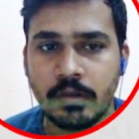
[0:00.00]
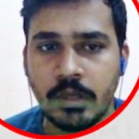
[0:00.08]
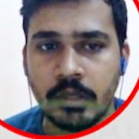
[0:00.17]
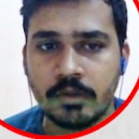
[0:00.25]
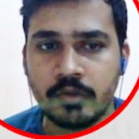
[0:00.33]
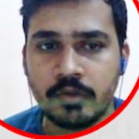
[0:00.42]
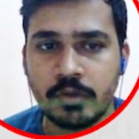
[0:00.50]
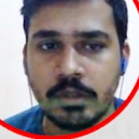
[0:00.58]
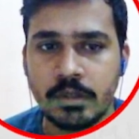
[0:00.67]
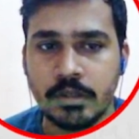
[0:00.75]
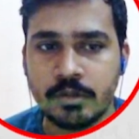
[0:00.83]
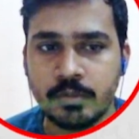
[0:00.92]

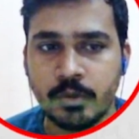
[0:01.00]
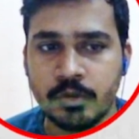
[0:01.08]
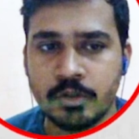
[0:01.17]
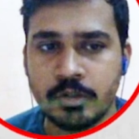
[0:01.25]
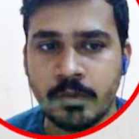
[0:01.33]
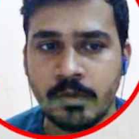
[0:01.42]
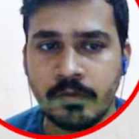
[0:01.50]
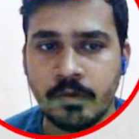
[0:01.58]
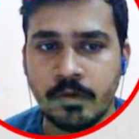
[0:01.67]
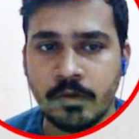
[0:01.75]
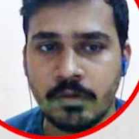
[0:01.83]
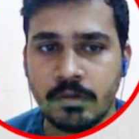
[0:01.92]
actually responsible
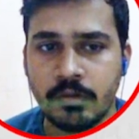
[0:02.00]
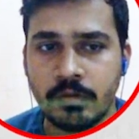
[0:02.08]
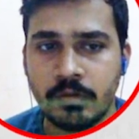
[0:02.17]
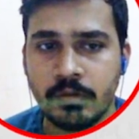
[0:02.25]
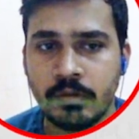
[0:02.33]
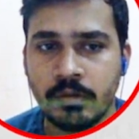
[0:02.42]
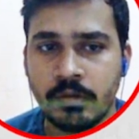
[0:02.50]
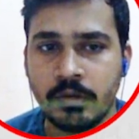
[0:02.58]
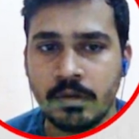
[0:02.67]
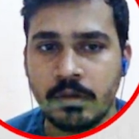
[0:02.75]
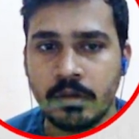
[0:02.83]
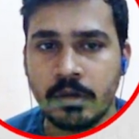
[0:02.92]
for
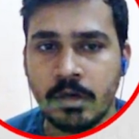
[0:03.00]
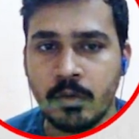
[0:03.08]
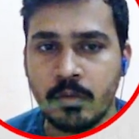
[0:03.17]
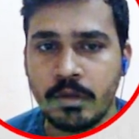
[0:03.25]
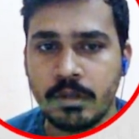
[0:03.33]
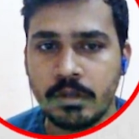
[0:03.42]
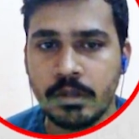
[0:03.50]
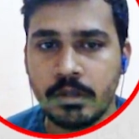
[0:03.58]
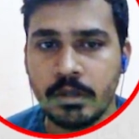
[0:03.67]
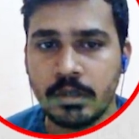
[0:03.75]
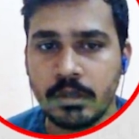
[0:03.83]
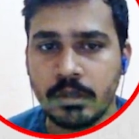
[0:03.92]
routing the
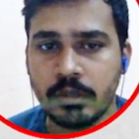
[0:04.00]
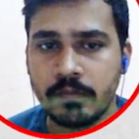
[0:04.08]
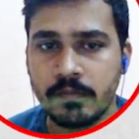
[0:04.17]
data.